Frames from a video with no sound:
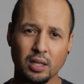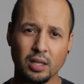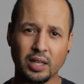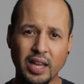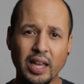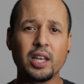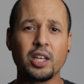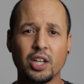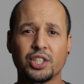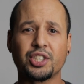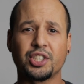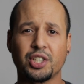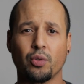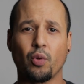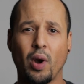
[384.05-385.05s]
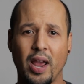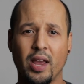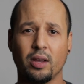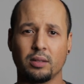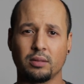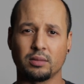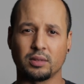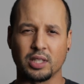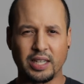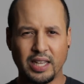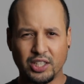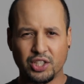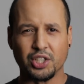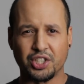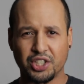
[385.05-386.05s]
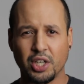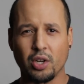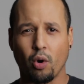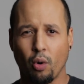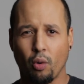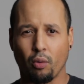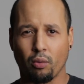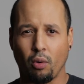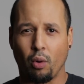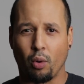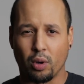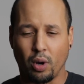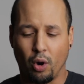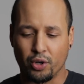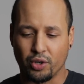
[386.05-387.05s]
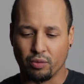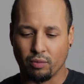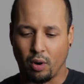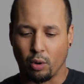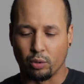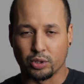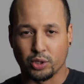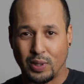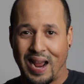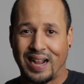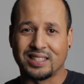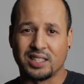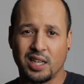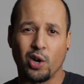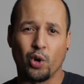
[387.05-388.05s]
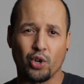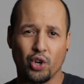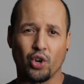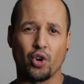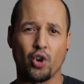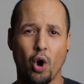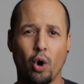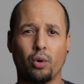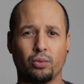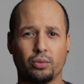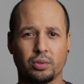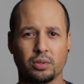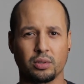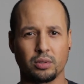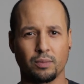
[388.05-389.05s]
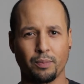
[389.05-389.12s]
Getting your shit right to get your shit on track to get on your goals.